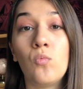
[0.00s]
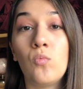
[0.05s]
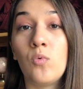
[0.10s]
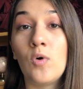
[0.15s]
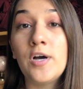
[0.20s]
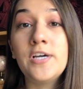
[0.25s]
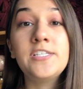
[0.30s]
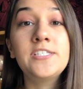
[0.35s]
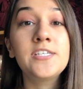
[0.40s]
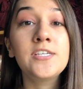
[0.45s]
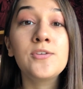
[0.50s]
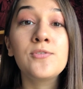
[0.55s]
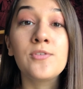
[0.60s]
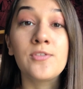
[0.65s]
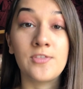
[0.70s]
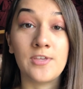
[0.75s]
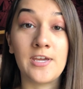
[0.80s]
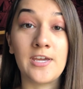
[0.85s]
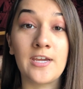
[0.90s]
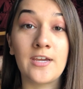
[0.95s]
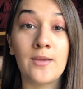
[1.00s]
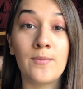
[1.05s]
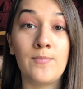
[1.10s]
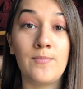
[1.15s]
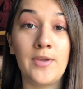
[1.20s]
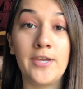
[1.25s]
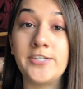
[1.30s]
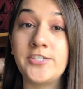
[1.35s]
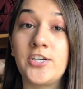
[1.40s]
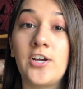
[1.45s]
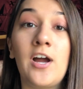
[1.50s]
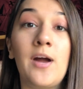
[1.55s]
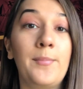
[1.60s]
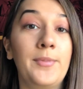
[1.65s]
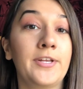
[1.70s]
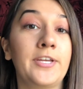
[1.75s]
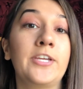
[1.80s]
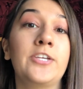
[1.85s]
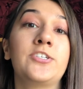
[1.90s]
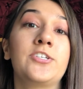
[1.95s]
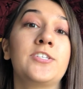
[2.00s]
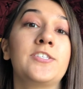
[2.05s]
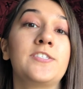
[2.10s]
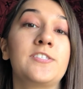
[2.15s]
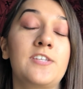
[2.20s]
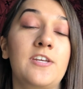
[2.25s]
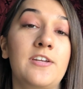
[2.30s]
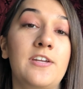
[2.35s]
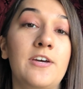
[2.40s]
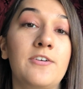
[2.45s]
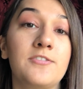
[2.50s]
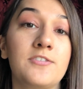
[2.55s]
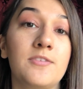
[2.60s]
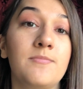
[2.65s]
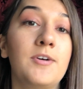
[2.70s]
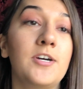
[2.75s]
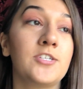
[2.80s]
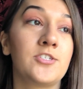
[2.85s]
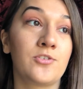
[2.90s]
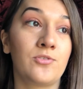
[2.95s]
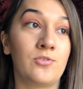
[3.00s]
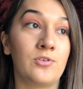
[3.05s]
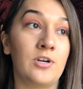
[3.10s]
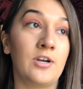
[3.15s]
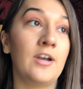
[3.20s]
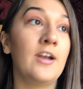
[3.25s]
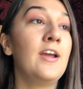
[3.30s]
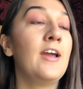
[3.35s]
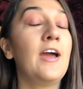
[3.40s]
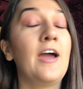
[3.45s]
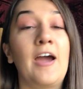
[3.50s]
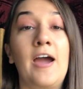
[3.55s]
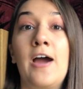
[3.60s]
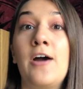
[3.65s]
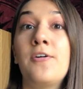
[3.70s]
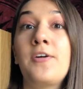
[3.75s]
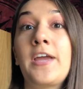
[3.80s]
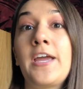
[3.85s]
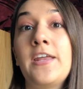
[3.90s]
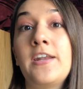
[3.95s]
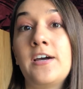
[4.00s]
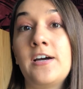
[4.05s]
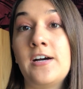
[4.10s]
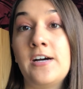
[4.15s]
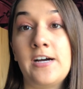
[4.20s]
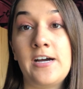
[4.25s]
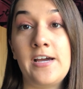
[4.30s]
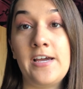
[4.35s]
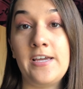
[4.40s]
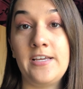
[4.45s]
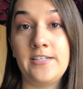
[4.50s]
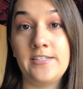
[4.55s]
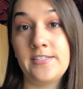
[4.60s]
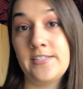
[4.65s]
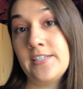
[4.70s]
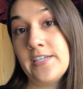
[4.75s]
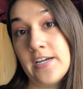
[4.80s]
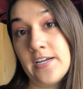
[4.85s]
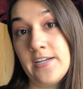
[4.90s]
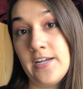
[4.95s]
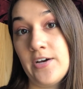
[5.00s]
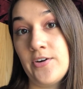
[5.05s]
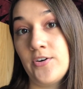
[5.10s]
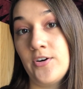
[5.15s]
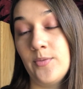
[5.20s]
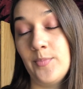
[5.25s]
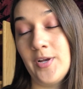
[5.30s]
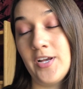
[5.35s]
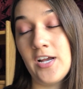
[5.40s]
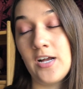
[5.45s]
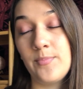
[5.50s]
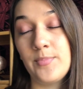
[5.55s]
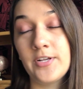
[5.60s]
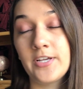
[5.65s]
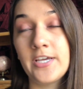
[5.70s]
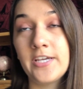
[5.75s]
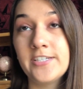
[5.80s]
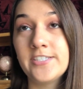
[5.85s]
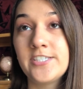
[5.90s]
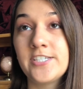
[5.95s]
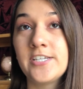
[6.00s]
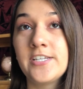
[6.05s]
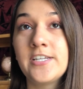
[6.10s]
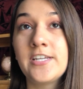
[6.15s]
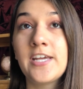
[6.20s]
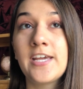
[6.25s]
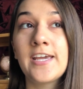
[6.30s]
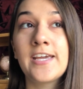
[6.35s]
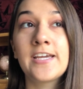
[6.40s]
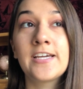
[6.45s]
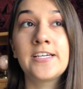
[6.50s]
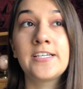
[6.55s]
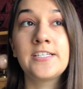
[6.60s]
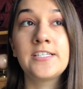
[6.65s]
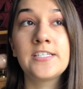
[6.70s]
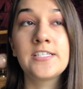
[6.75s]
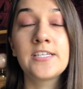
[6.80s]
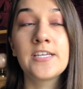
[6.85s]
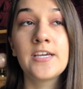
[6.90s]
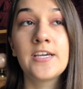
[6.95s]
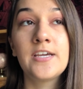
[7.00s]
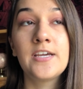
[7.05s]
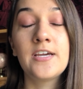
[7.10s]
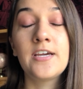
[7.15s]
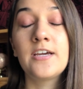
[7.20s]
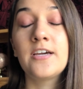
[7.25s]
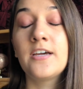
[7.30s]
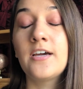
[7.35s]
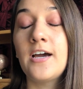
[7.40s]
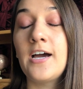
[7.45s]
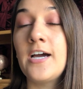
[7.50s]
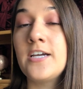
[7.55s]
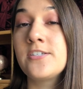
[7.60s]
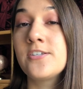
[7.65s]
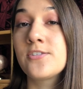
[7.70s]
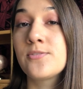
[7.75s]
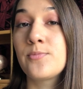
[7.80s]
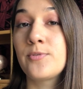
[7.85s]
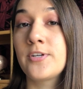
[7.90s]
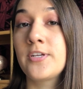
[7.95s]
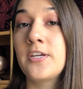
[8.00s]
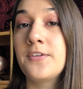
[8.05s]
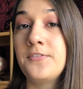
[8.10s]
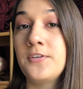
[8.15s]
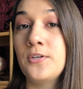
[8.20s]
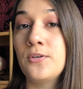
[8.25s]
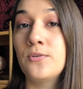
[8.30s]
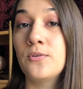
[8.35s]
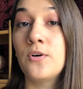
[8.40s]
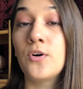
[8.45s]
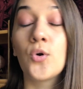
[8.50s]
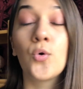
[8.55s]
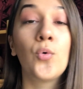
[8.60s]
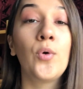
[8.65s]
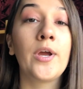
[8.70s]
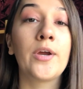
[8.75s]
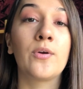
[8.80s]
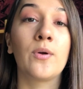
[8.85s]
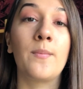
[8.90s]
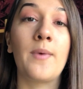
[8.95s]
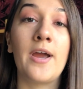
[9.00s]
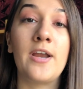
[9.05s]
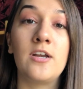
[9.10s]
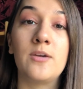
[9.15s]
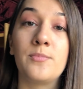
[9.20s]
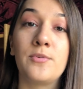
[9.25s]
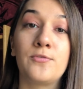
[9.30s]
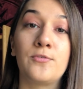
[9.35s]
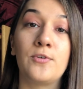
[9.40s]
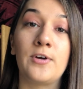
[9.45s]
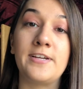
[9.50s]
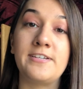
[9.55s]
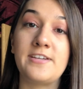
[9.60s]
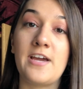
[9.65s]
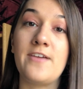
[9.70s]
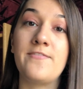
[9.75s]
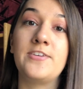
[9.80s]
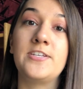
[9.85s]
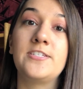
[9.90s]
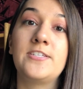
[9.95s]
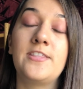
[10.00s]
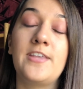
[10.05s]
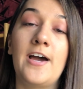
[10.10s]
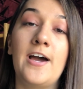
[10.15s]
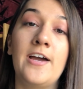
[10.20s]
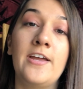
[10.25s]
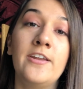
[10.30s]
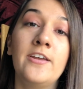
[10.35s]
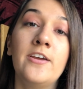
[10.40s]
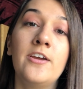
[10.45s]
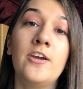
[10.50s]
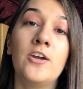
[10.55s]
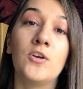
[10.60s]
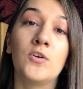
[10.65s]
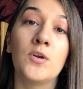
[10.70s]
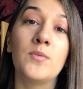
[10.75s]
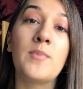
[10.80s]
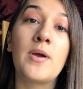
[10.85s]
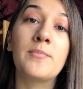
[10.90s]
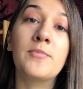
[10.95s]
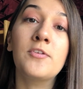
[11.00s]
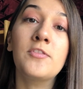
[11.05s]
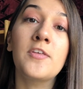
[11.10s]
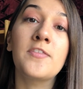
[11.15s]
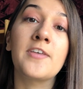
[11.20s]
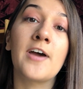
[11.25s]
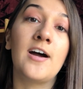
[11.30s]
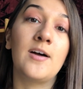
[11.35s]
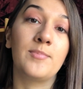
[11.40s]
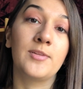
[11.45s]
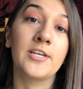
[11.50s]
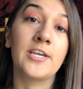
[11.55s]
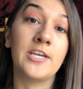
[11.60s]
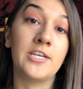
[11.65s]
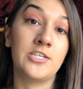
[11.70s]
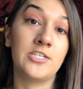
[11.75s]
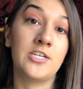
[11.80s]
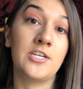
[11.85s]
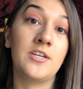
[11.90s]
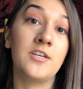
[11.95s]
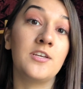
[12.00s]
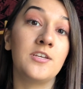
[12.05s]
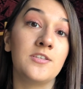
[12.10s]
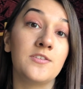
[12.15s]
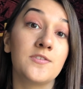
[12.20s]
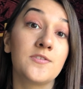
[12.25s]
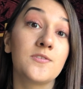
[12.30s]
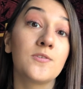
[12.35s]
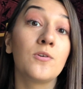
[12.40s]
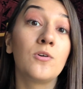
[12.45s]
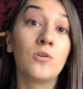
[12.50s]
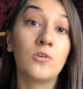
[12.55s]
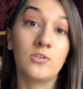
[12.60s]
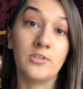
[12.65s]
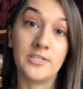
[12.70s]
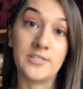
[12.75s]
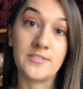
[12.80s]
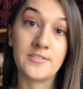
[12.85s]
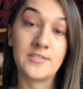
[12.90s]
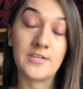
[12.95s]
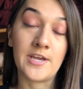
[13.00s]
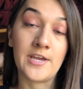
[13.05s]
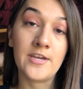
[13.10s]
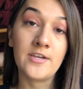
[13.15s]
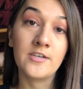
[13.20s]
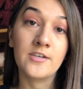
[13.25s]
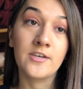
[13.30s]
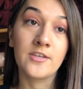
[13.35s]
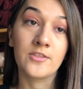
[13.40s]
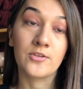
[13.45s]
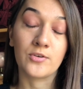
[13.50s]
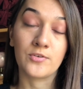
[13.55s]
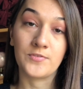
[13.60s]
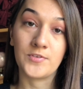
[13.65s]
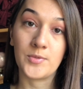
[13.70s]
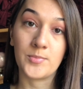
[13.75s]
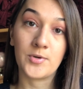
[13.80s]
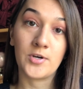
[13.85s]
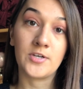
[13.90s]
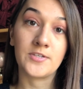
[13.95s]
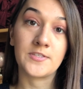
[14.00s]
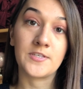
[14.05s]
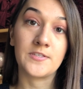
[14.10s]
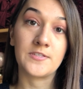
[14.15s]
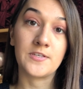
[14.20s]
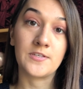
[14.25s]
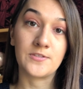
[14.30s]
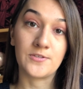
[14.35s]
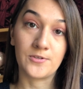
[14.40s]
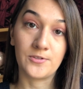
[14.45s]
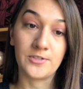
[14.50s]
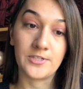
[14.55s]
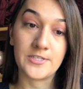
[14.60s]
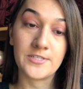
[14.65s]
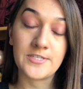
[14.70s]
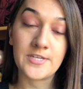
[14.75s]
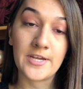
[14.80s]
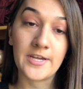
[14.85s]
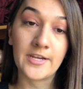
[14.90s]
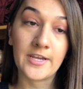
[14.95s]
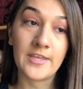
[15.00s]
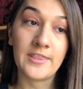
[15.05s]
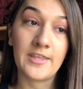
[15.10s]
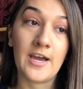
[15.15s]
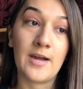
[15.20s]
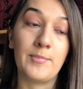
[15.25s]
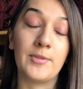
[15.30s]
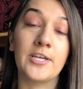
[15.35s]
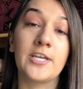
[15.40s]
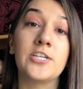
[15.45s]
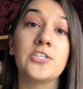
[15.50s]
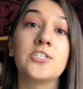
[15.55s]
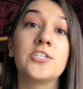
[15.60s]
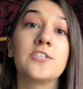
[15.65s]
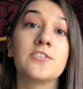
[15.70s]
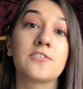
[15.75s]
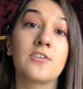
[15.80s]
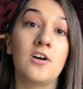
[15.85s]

what do you think made your application stand out so much? Or how can I stand out on my application? And I just want to give you a quick reminder before I dive into that. Remember that the application is holistic, the review process is holistic, and the application is